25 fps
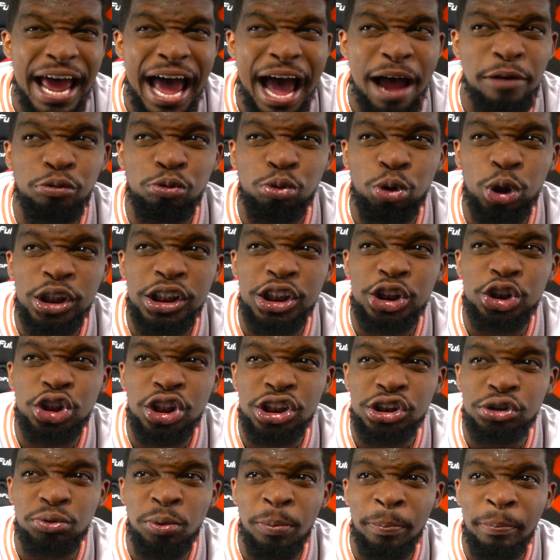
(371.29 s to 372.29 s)
I really
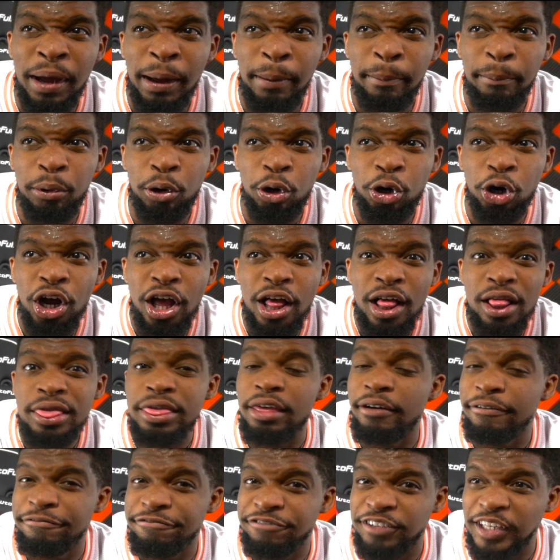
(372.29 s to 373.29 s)
just remember
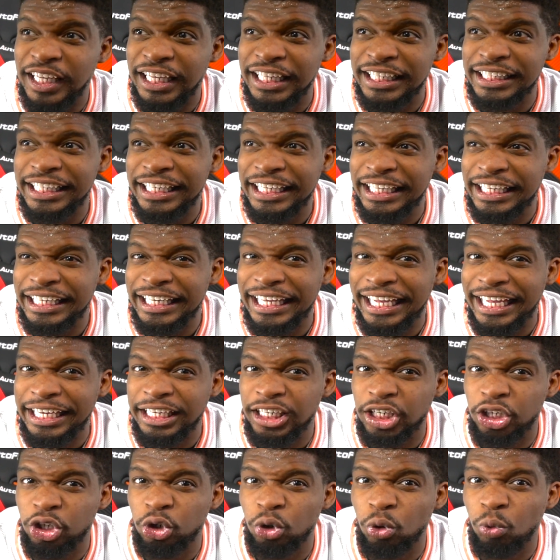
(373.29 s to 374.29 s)
the feeling
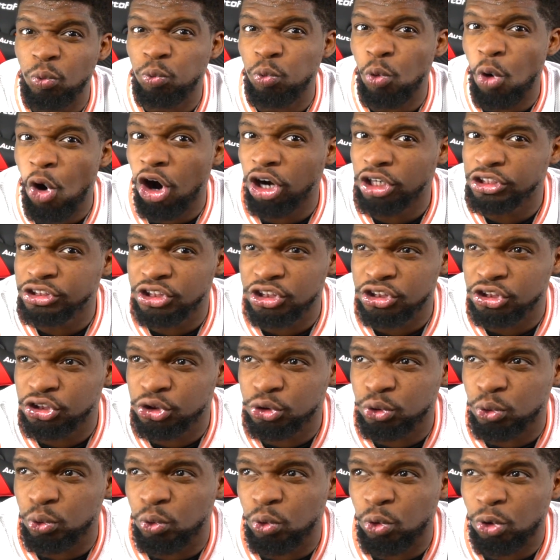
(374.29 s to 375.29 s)
and then the walk to
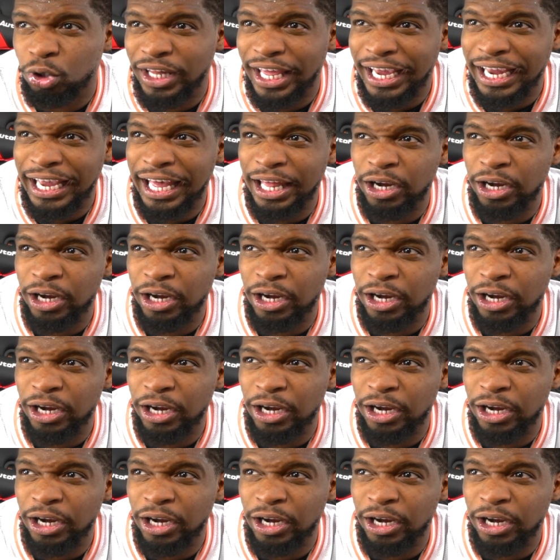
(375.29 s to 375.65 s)
school.